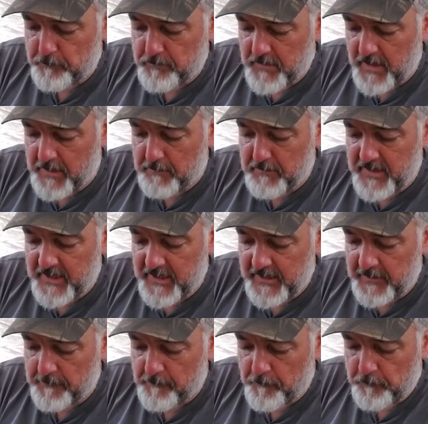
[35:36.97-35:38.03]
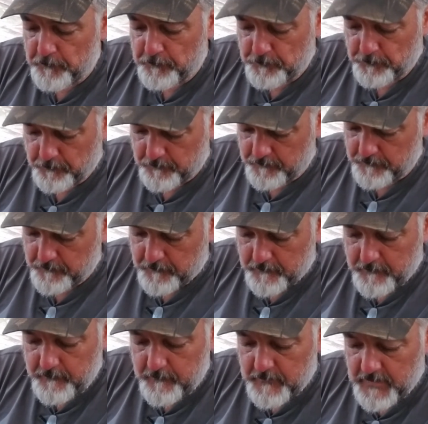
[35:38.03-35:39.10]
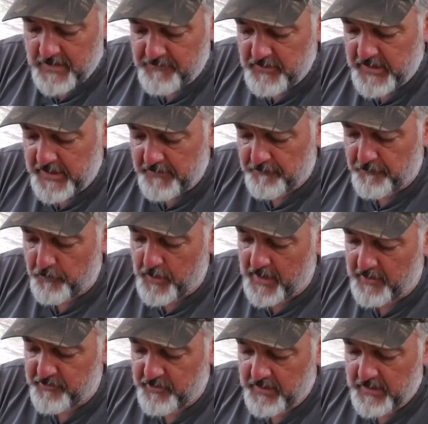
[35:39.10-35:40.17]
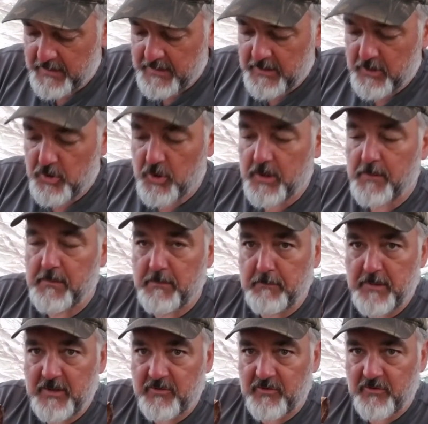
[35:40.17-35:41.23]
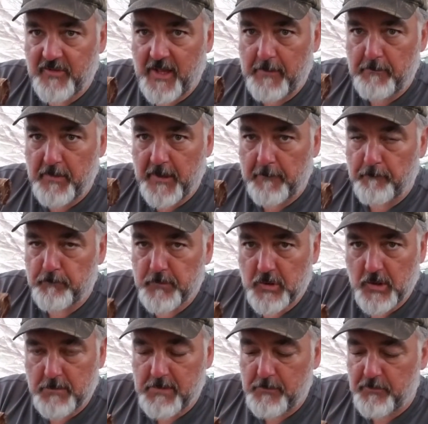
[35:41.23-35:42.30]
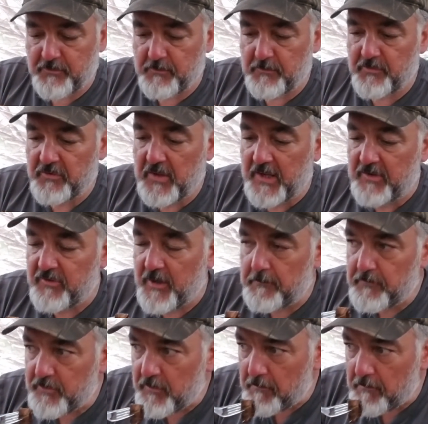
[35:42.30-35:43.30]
and meaty. If you get them fresh, cook them in pieces that big. Cook them up with some steak tips.